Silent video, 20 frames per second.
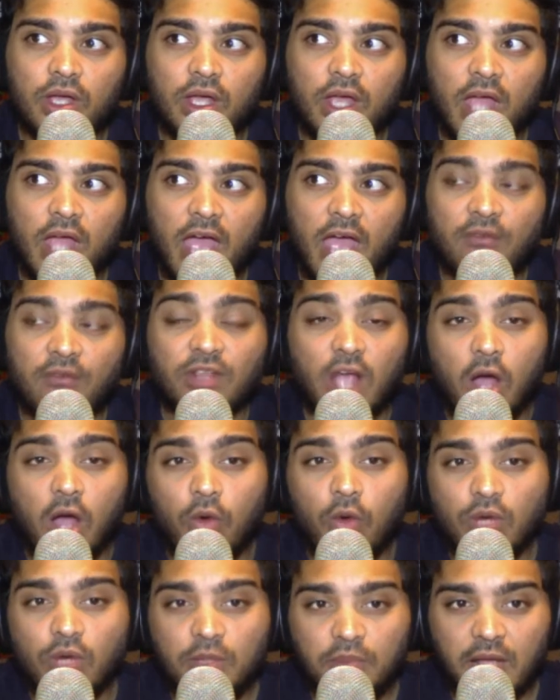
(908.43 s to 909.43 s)
having
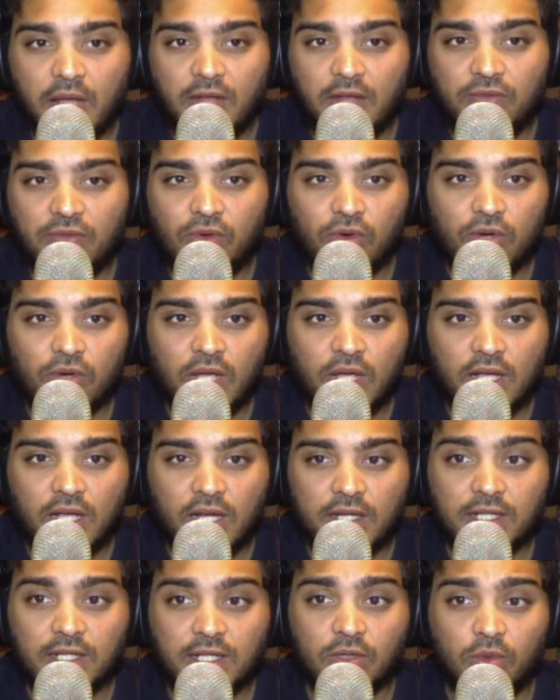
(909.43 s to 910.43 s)
only played 4-day
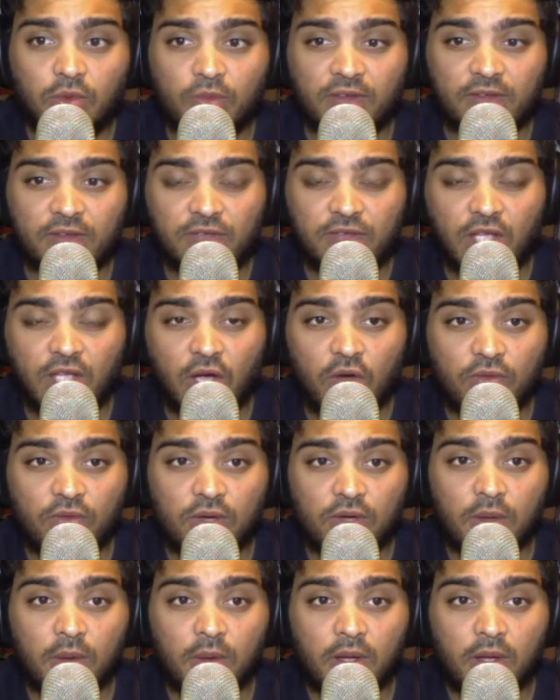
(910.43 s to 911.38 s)
cricket or 50 over